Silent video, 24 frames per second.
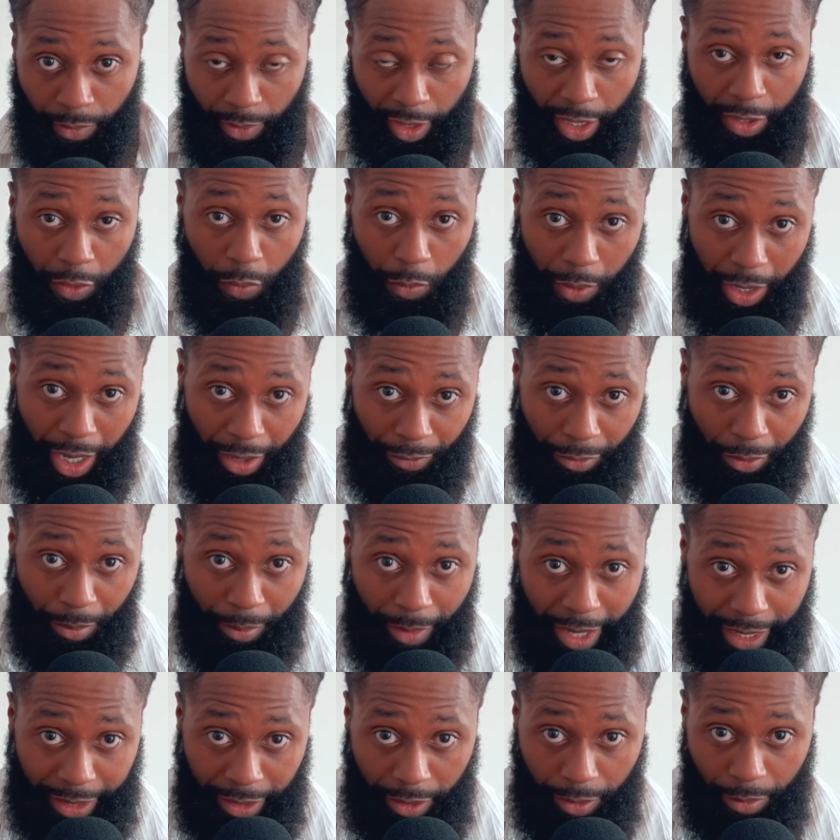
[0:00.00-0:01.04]
and you never
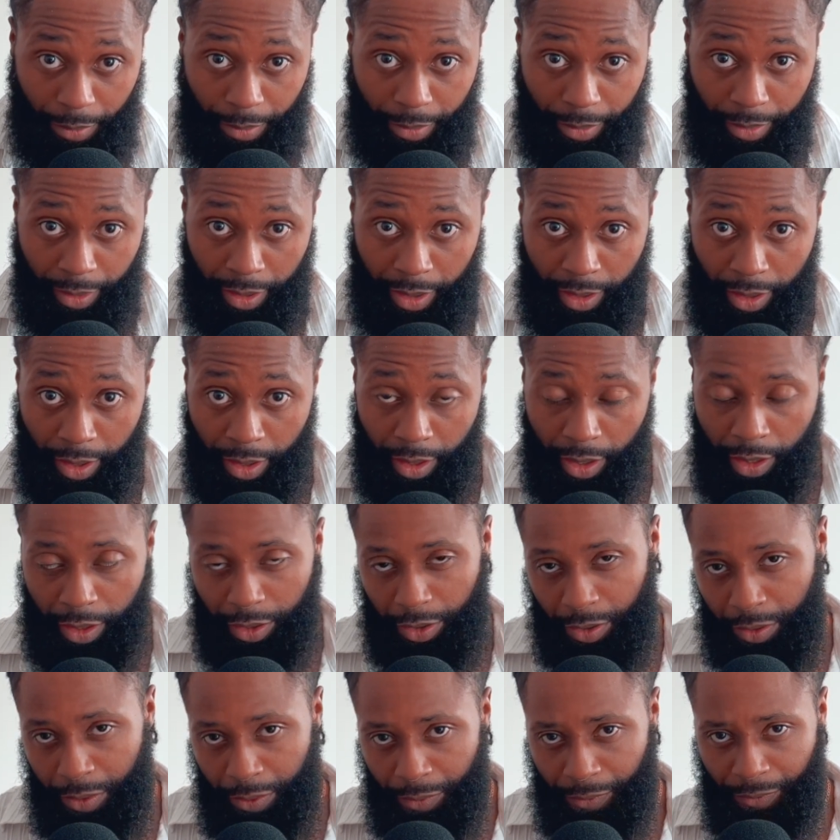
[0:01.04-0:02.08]
met them?
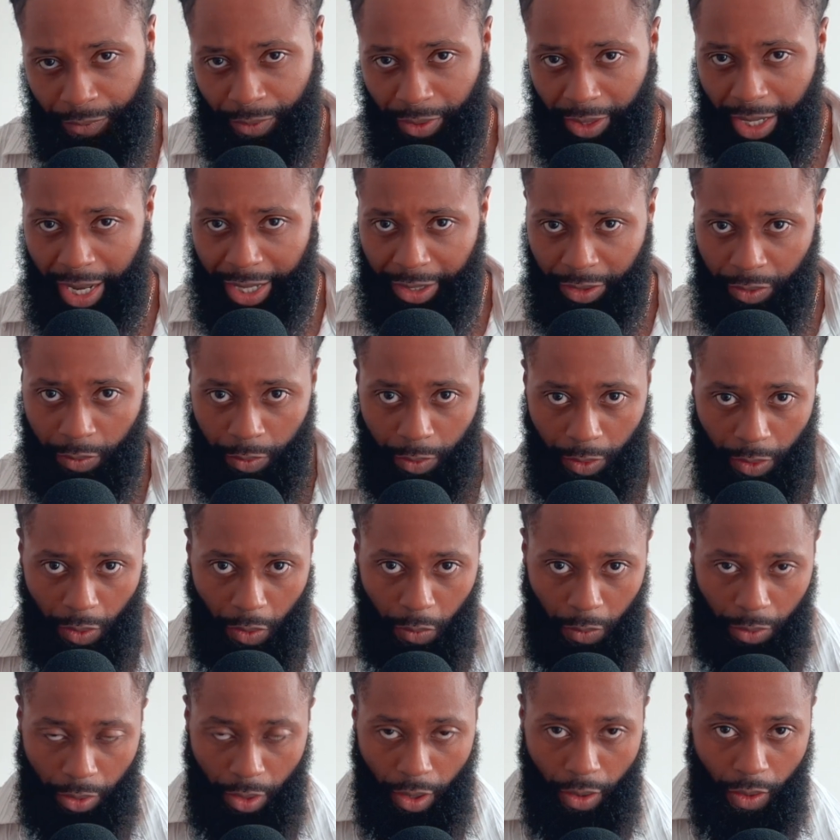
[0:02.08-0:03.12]
Do you feel like you
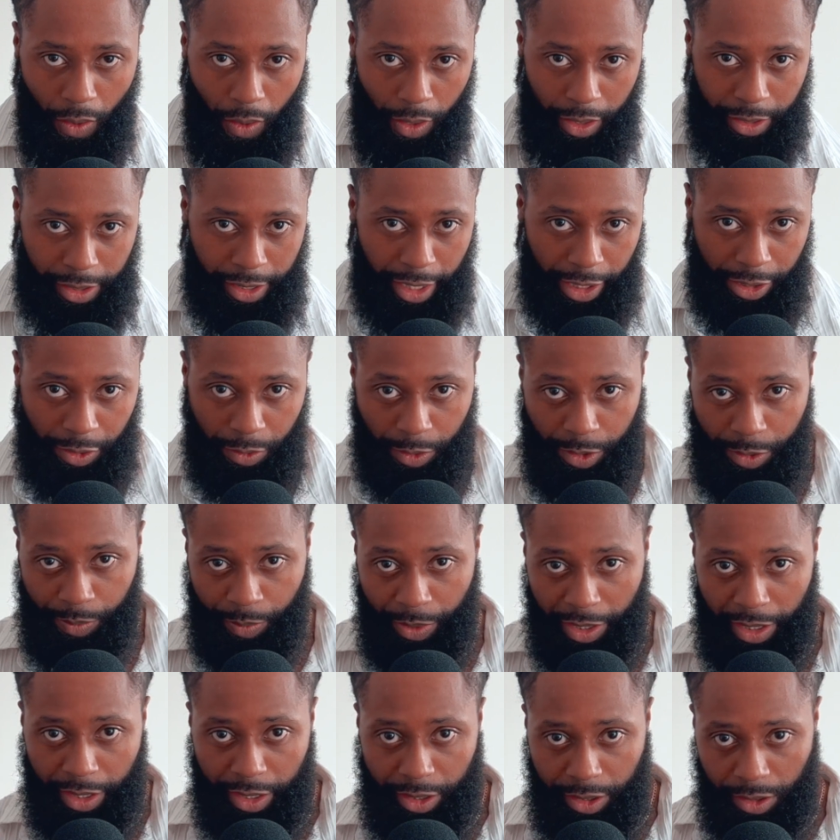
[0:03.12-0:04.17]
know the artist that you're
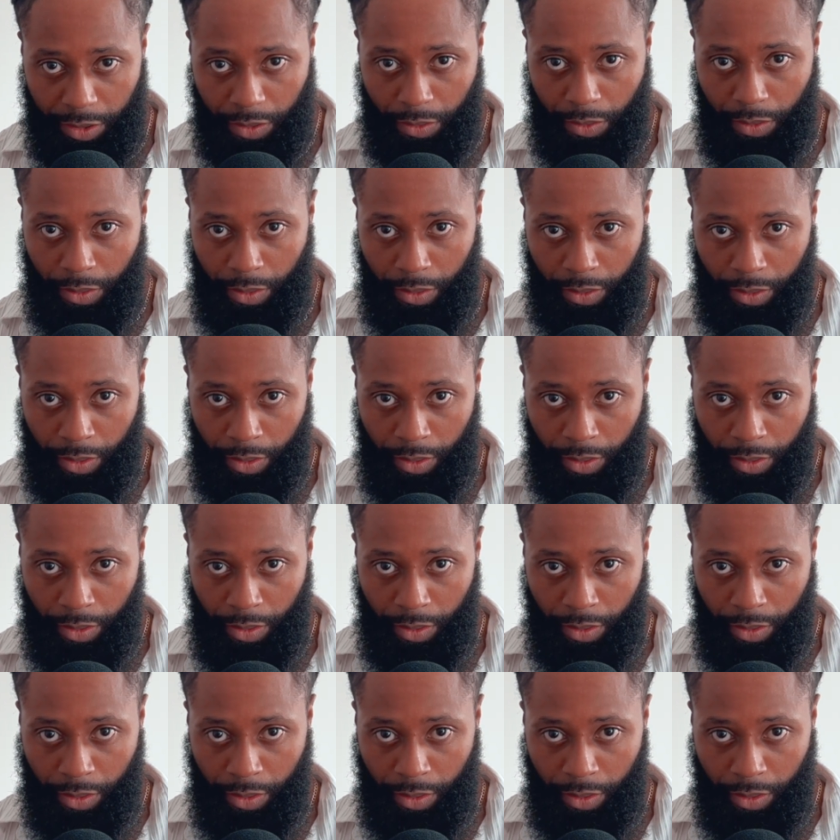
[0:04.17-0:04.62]
speaking to?